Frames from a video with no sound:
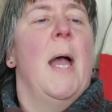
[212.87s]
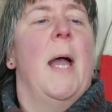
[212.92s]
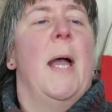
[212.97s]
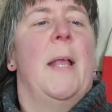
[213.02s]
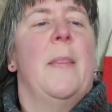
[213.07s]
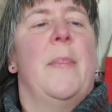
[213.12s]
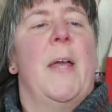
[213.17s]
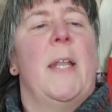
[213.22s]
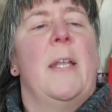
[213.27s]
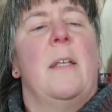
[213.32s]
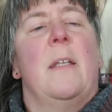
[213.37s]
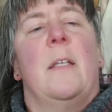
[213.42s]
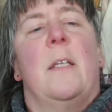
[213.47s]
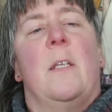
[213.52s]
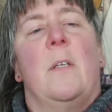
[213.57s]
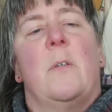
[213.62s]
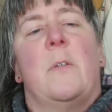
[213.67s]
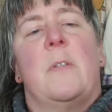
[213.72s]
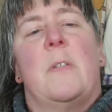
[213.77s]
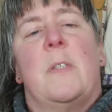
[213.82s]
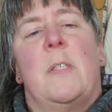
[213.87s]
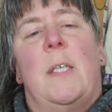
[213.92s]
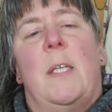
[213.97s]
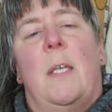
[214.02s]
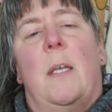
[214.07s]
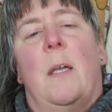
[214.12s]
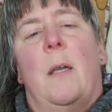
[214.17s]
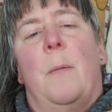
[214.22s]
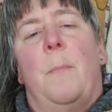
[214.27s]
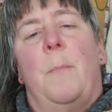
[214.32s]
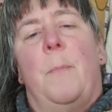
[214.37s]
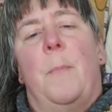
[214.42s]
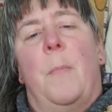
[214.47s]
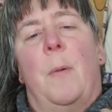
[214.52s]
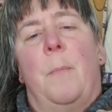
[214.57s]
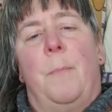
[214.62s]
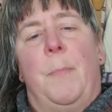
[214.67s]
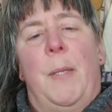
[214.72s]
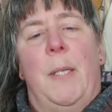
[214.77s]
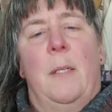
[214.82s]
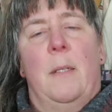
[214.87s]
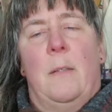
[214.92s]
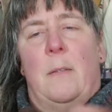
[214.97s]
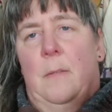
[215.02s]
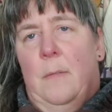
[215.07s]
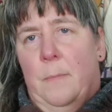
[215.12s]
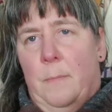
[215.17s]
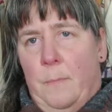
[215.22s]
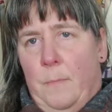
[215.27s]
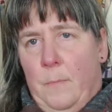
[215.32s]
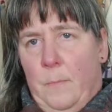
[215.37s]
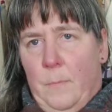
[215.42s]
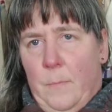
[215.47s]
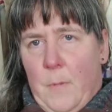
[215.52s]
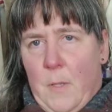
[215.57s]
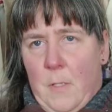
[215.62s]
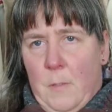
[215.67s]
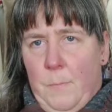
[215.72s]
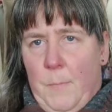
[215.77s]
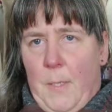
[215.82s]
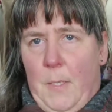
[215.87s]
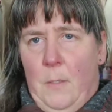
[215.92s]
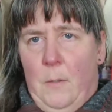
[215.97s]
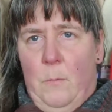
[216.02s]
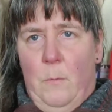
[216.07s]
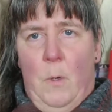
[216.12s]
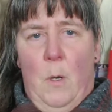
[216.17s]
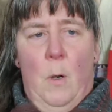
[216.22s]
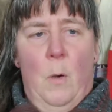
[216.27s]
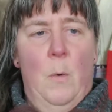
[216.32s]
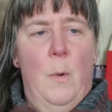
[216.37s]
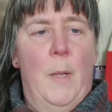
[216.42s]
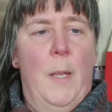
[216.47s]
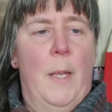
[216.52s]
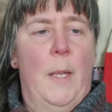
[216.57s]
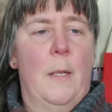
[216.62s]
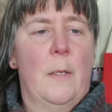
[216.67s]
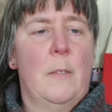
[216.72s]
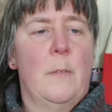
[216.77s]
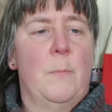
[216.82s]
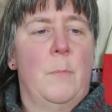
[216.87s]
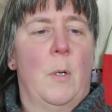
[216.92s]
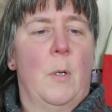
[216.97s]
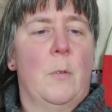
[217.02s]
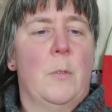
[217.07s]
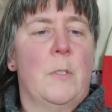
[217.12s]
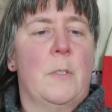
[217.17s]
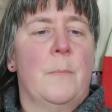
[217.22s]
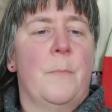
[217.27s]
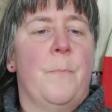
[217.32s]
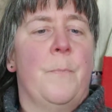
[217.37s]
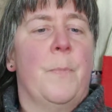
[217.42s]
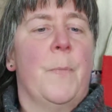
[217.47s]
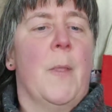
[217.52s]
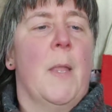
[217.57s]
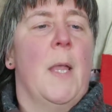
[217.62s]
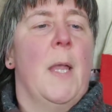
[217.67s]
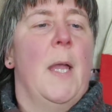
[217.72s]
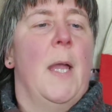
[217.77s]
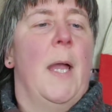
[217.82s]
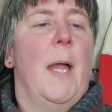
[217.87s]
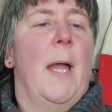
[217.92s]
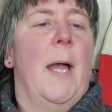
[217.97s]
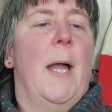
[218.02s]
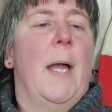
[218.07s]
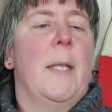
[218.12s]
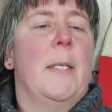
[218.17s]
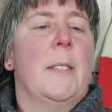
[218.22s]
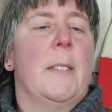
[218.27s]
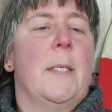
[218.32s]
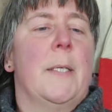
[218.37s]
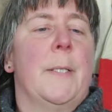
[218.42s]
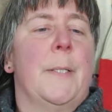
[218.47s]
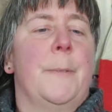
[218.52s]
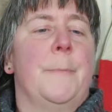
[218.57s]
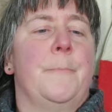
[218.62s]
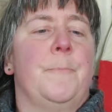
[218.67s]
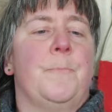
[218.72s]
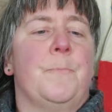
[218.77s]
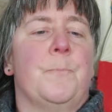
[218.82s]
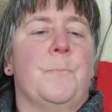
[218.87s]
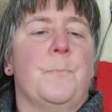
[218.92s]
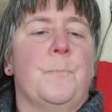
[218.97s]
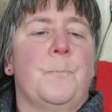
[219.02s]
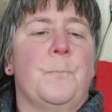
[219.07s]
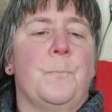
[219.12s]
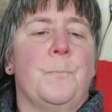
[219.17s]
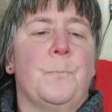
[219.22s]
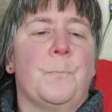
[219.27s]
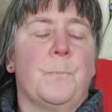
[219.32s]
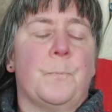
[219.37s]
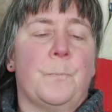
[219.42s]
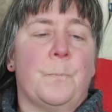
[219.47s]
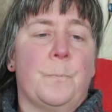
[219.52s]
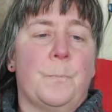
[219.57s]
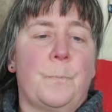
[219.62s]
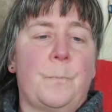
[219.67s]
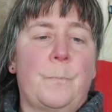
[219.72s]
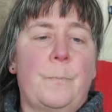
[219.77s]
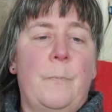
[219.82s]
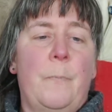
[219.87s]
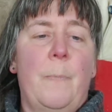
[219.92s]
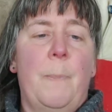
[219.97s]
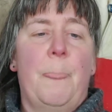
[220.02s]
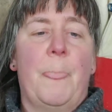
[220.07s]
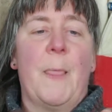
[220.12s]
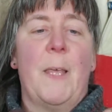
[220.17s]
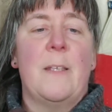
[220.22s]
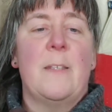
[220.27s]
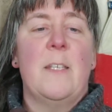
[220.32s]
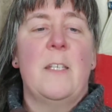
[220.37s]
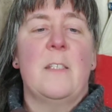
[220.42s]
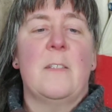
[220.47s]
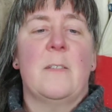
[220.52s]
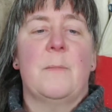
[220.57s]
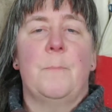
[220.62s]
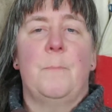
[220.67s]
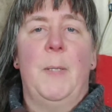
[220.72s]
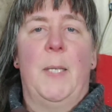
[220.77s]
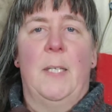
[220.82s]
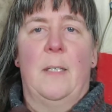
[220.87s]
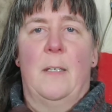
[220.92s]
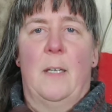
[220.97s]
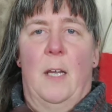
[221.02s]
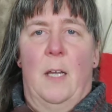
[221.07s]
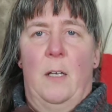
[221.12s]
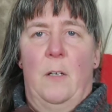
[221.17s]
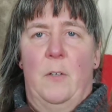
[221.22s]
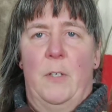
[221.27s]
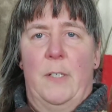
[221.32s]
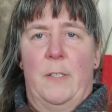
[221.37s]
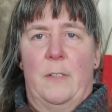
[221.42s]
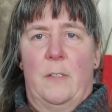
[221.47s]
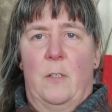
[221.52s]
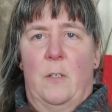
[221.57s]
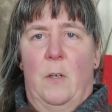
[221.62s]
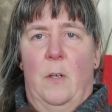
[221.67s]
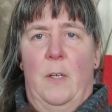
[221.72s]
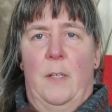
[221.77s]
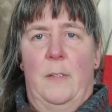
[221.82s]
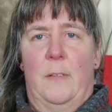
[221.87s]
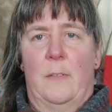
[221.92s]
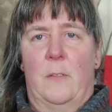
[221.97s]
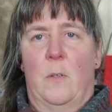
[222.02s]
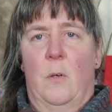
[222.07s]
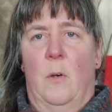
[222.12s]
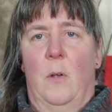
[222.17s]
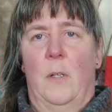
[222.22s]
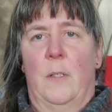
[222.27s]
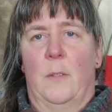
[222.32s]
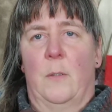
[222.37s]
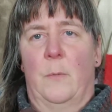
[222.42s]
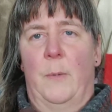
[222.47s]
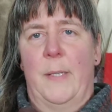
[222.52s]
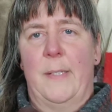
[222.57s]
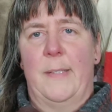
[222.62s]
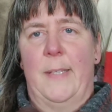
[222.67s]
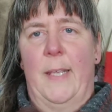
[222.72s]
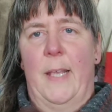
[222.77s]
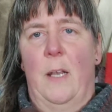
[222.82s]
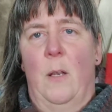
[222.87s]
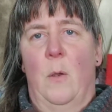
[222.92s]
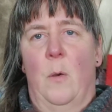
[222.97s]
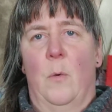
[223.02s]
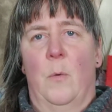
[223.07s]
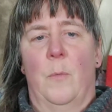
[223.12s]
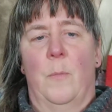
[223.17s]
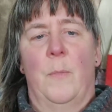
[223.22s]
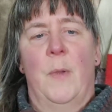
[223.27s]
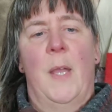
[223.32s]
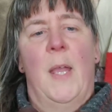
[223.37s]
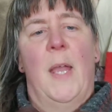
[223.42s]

And then you see these beaded rows, and this bead color is called greasy yellow.